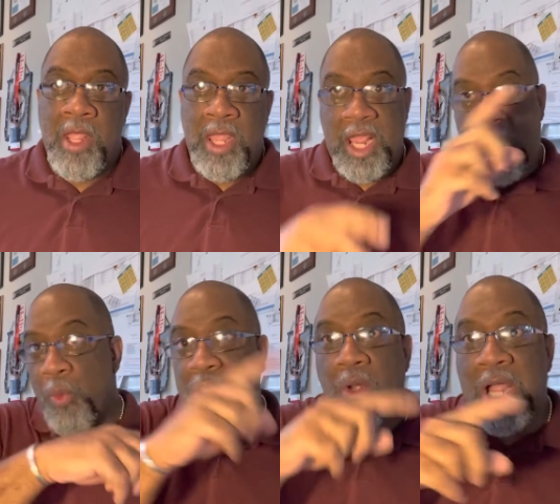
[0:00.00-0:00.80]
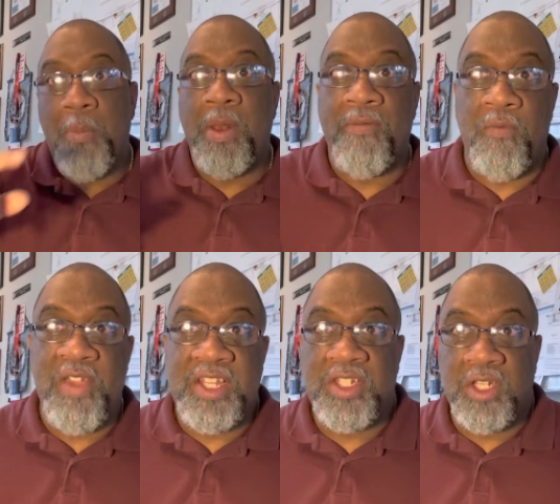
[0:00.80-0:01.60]
And I went to a couple of
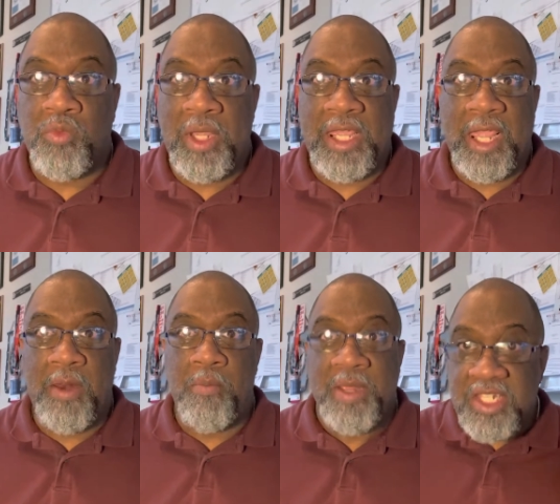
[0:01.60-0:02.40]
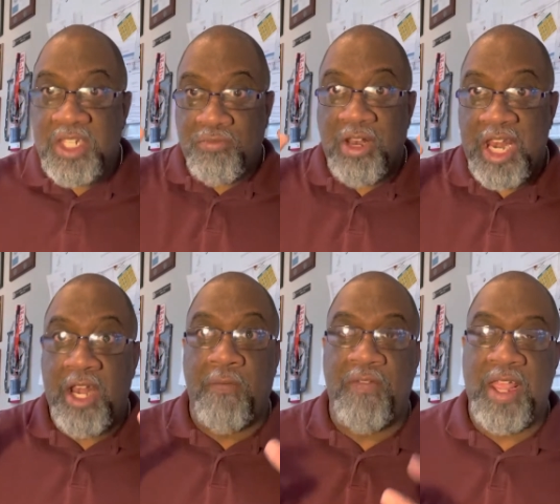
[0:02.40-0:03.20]
events this weekend, business related
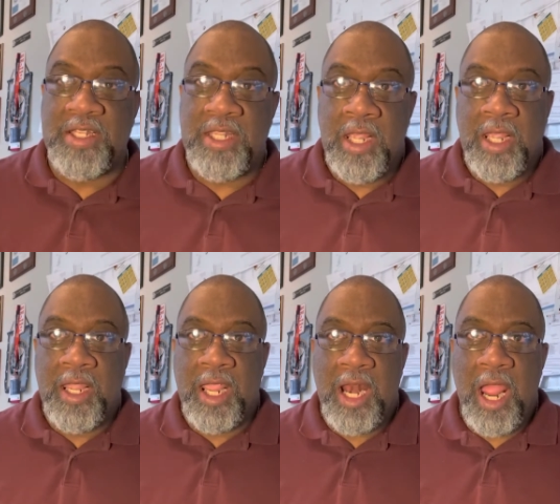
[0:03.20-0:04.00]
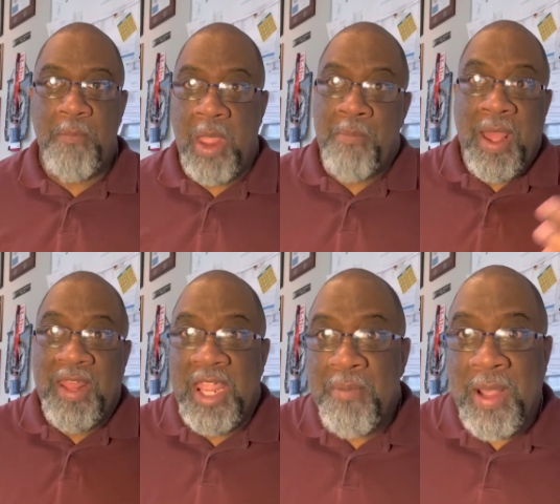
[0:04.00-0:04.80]
events. And I, and by
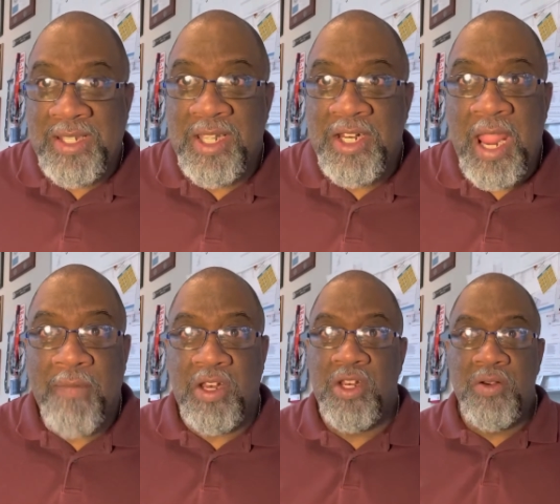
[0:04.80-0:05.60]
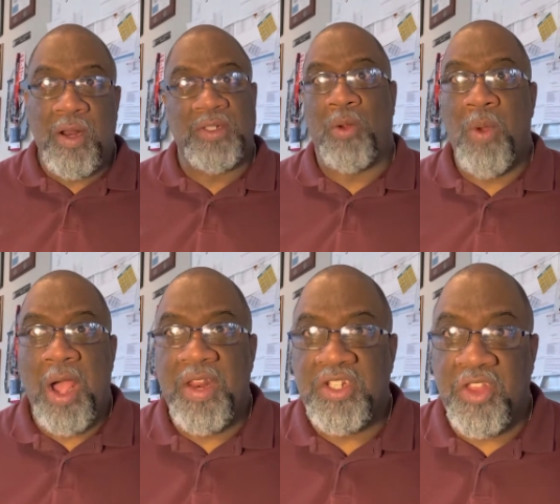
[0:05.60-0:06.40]
the, by Sunday afternoon, I was like, wow,
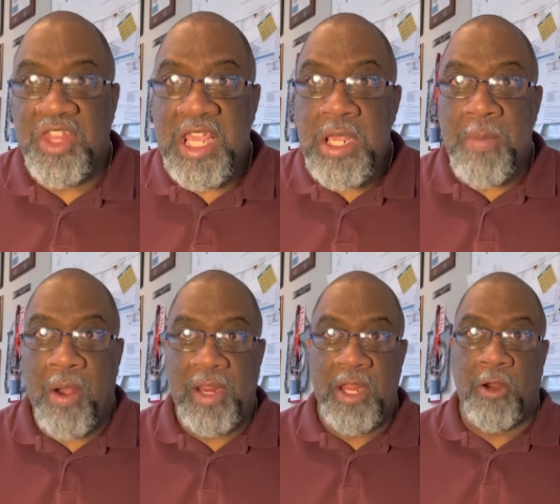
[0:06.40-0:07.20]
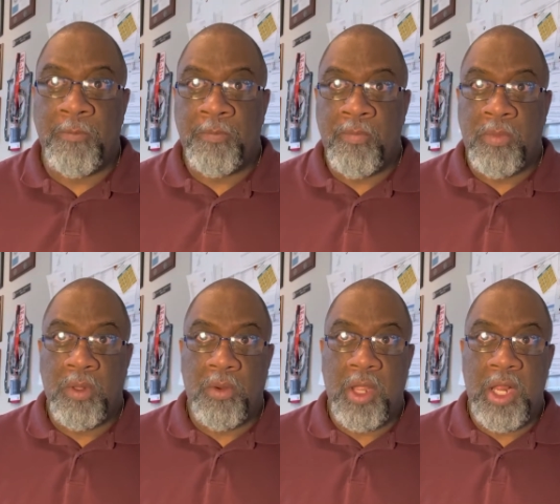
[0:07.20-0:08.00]
there's a theme out here.
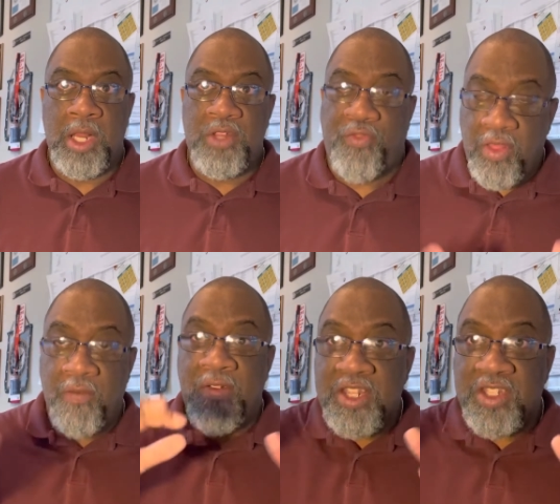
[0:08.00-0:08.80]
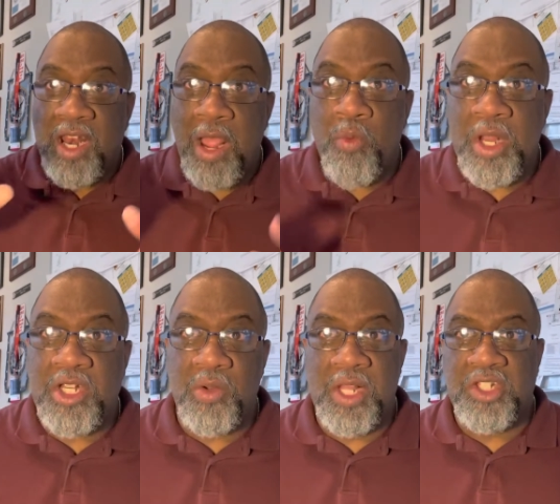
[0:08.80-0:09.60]
At least for the events that I went
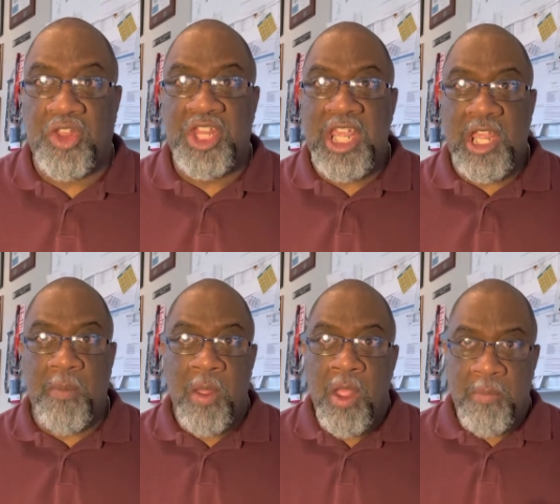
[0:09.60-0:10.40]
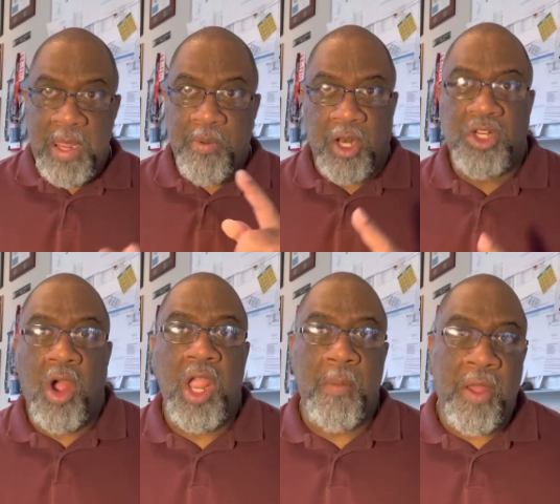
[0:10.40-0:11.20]
to, there's a theme. People are
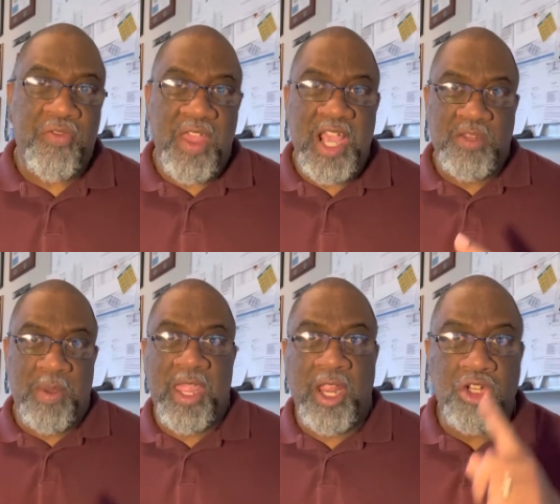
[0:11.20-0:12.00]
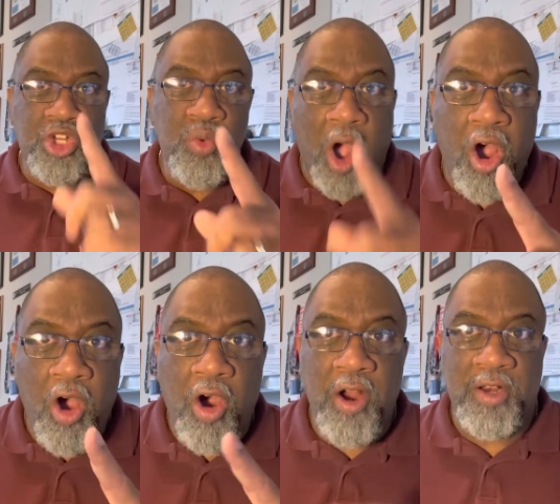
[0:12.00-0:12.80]
talking about things being too
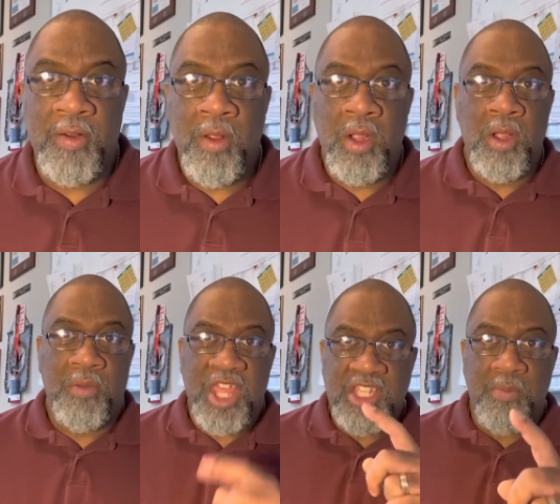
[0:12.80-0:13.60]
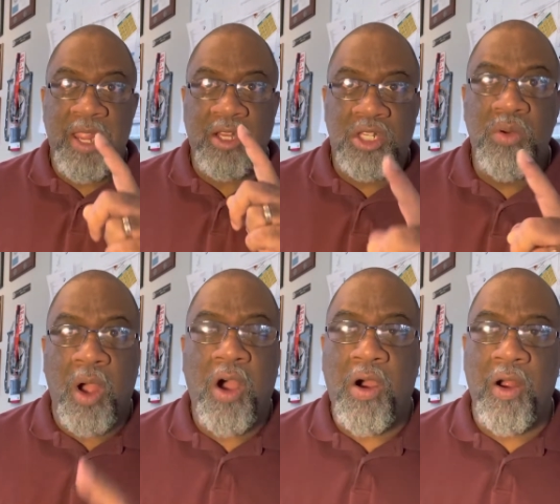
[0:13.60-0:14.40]
hard. Things are being too
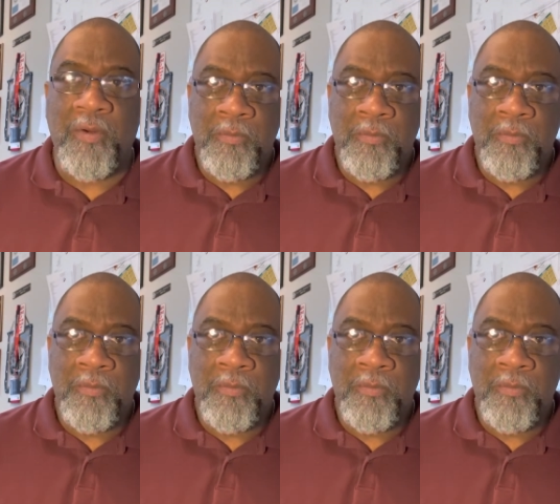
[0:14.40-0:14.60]
hard.